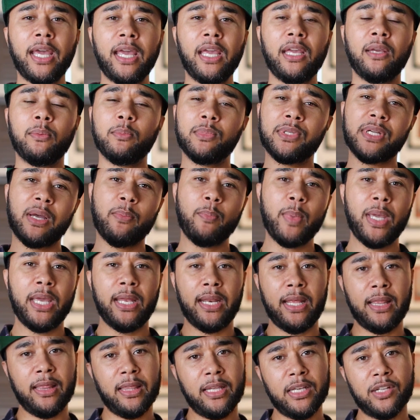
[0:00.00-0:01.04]
games are
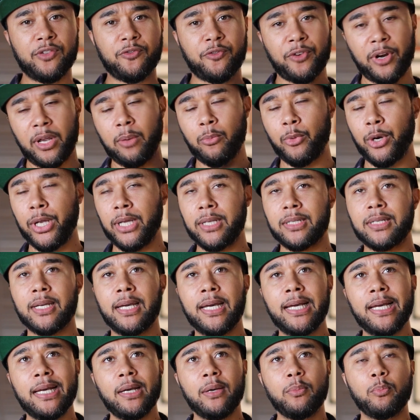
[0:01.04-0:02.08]
made in this frame rate,
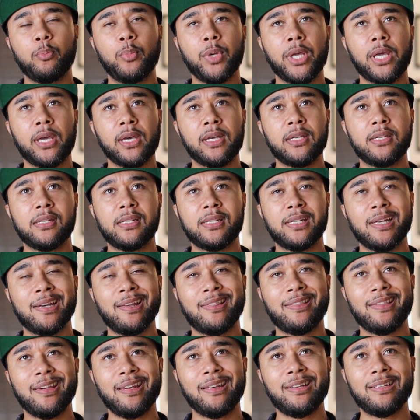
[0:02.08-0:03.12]
because
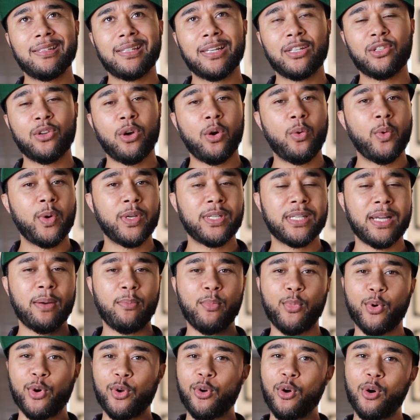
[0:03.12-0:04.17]
things as always are
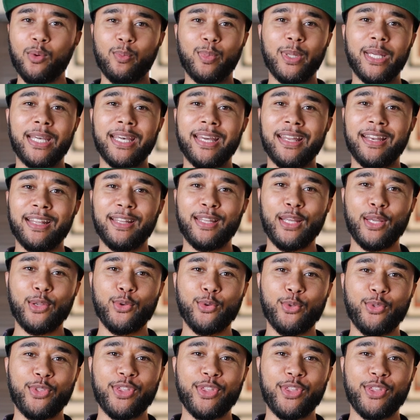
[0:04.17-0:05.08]
more complicated than you